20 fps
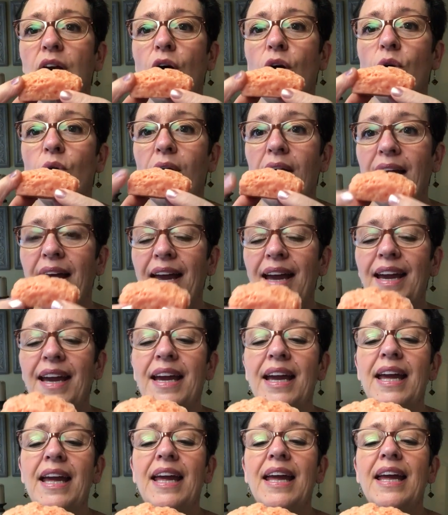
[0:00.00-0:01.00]

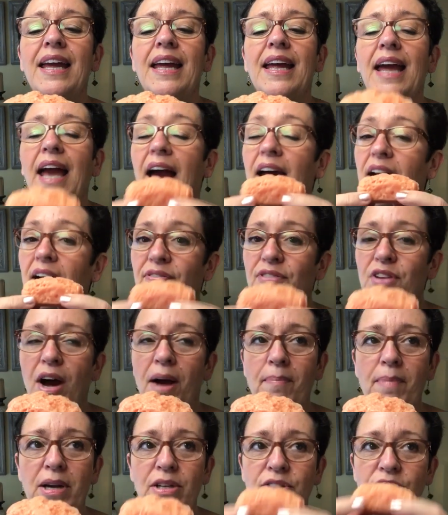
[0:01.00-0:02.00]
Okay? And I've
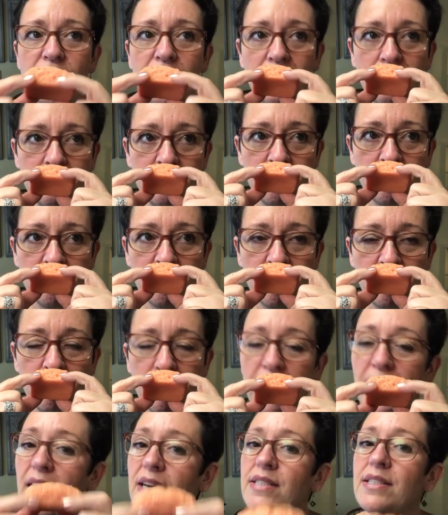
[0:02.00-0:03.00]
not melted it
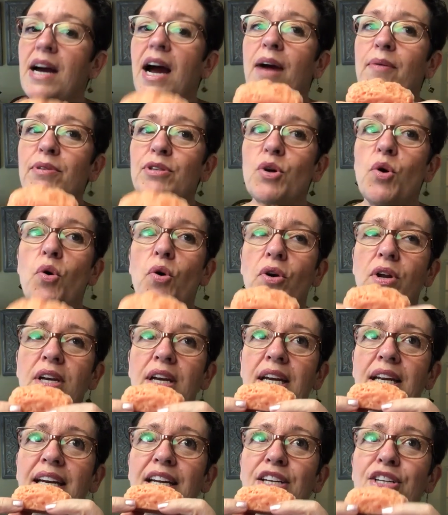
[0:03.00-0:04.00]
because I was hoarding
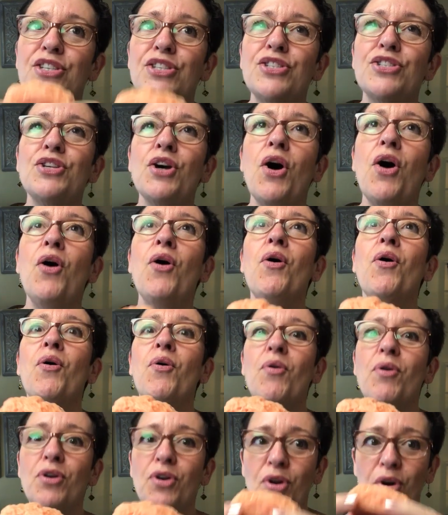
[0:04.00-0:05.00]
it. It is
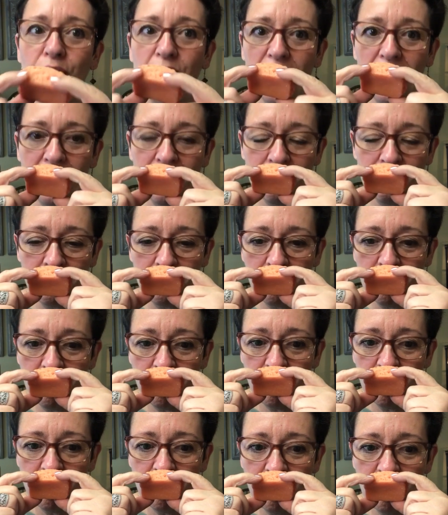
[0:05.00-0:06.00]
so good.
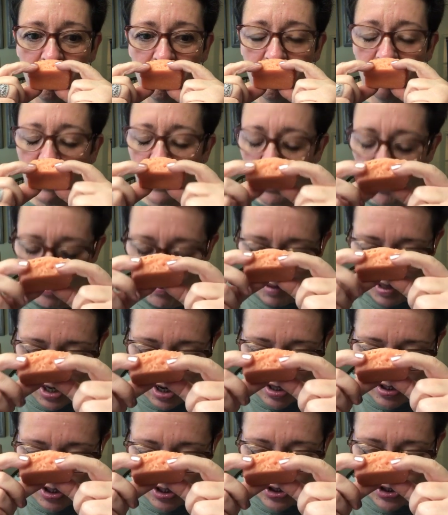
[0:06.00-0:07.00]
Oh my
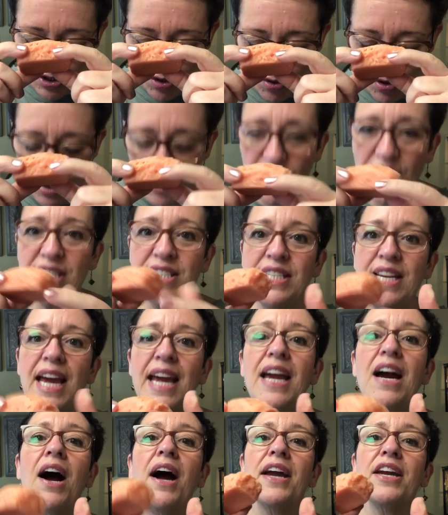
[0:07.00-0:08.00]
gosh, it's so good. The
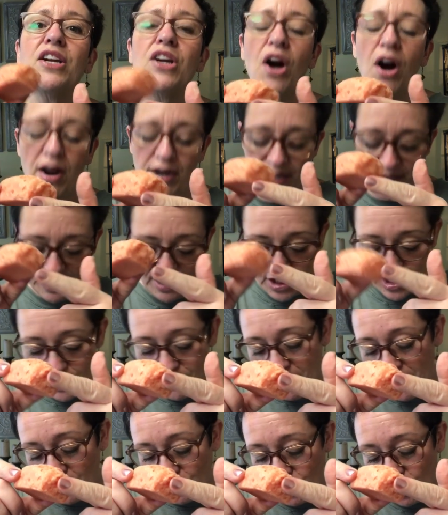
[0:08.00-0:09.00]
day I got it, it
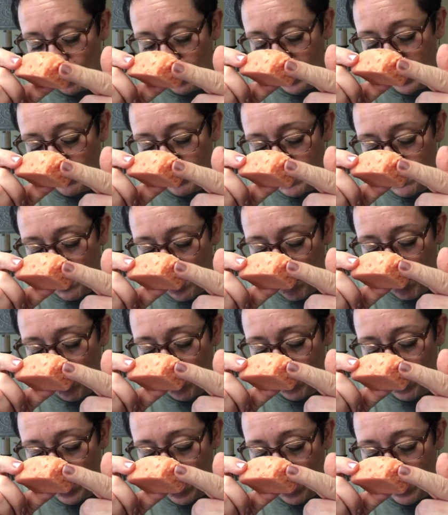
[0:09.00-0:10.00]
smelled good. It was
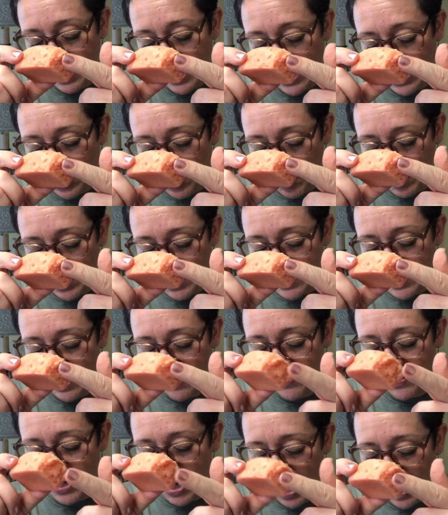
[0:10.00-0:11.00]
poured on
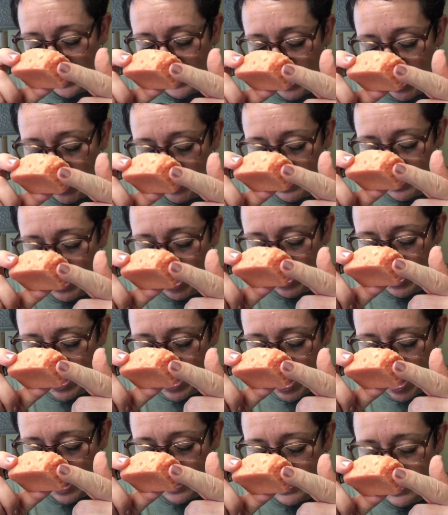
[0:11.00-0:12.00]
8/27. I got it on
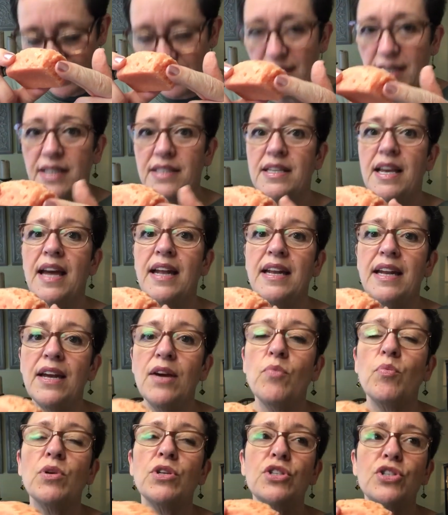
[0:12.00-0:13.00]
9/6, and
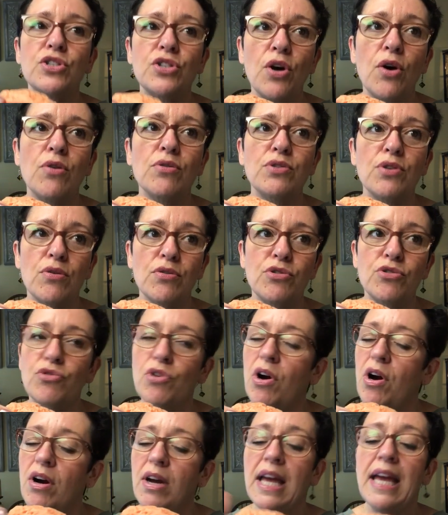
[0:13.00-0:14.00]
it was so, so
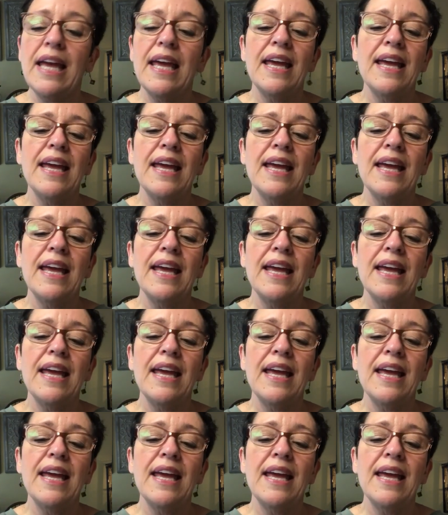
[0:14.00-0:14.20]
strong.